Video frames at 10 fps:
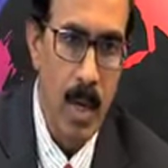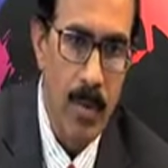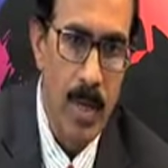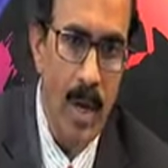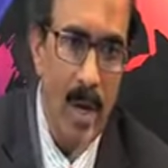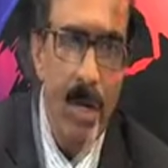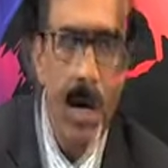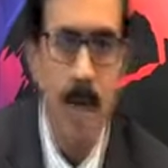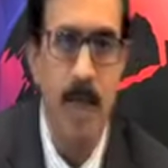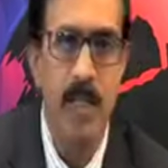When
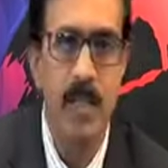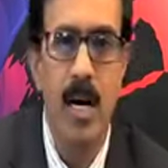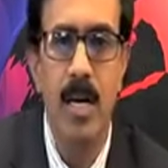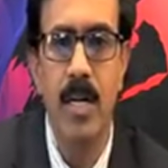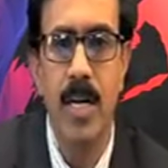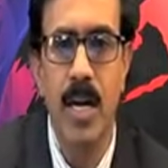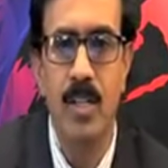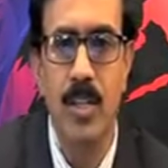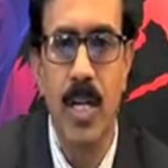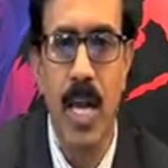others contain
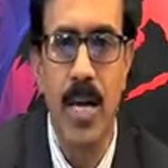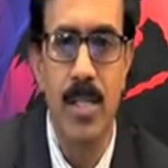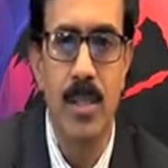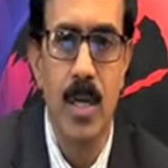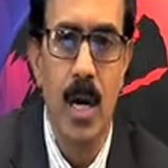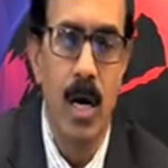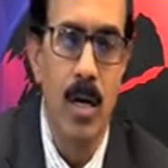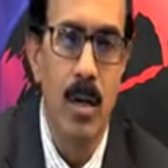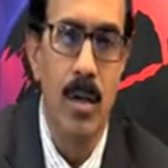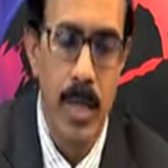acetylides
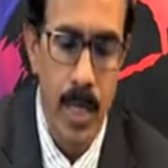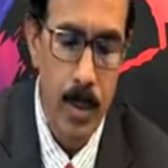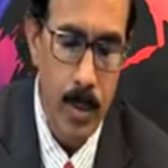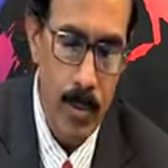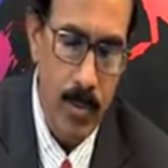and give,